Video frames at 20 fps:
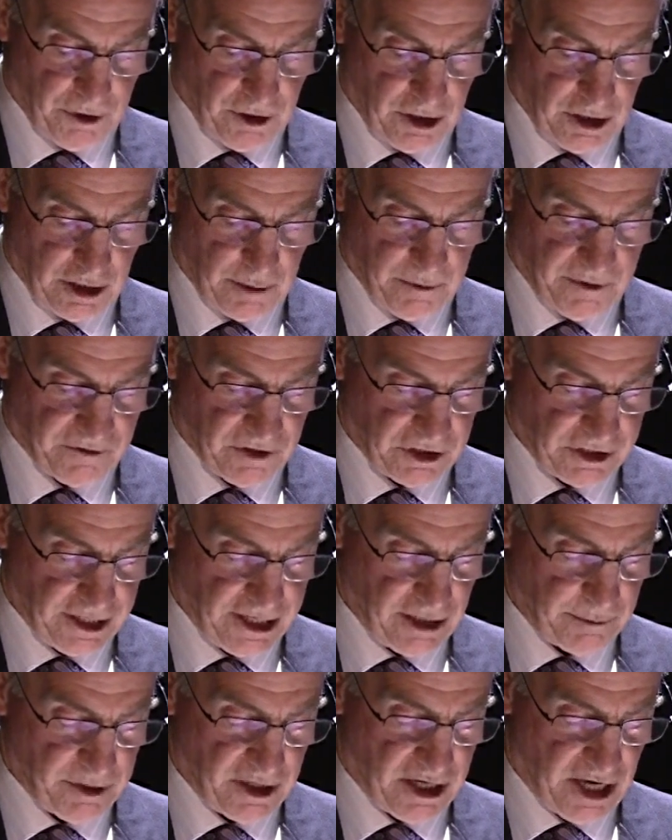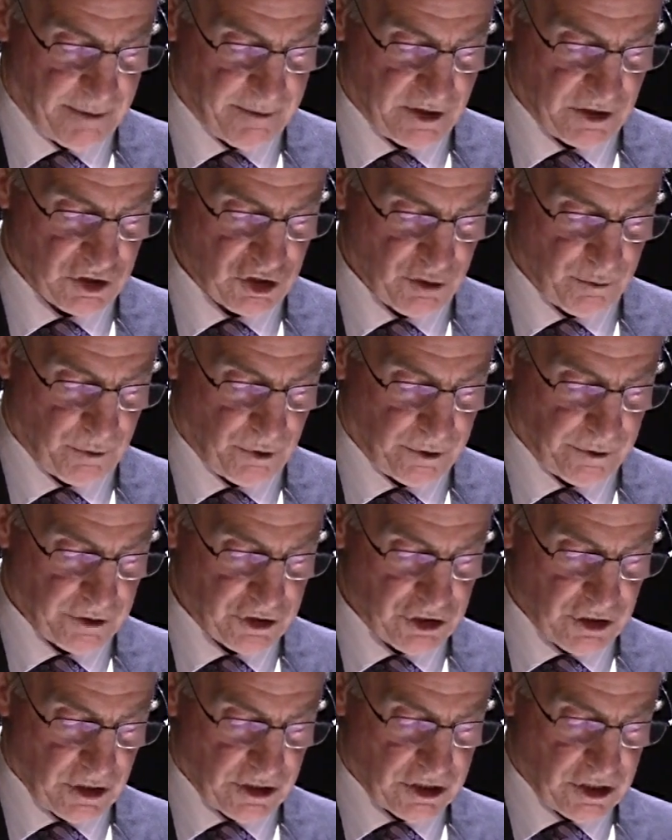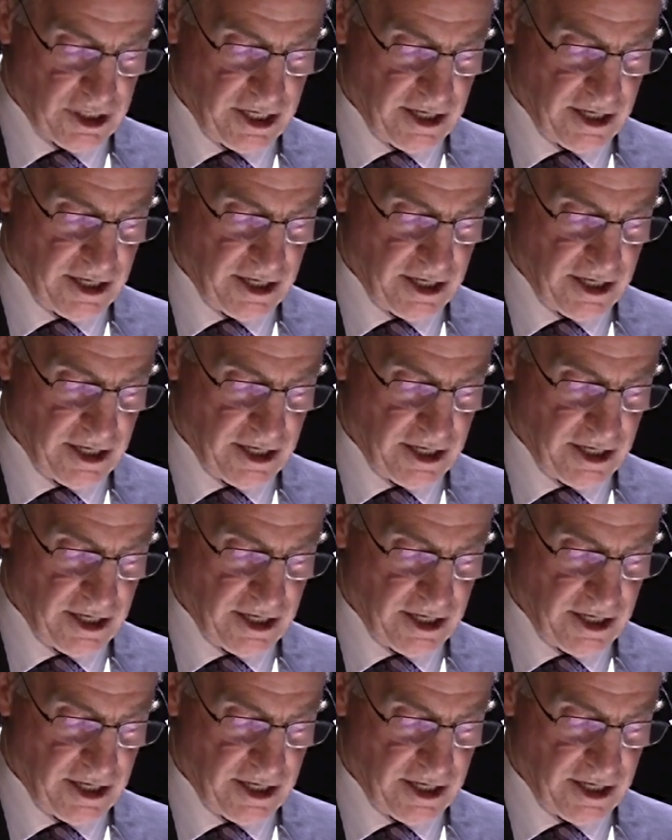problem of the tail becoming submerged on